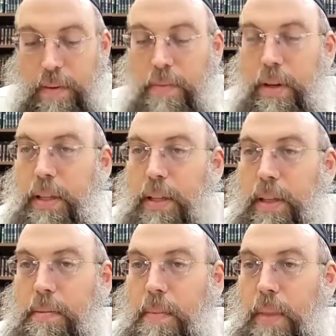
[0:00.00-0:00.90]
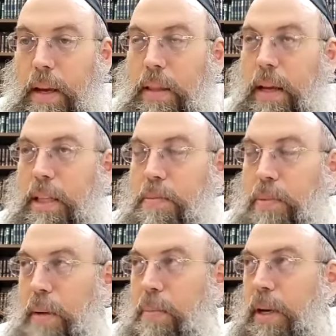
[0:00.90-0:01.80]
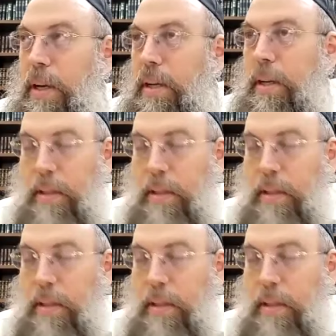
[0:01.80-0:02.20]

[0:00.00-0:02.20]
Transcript: avaida that it's prohibited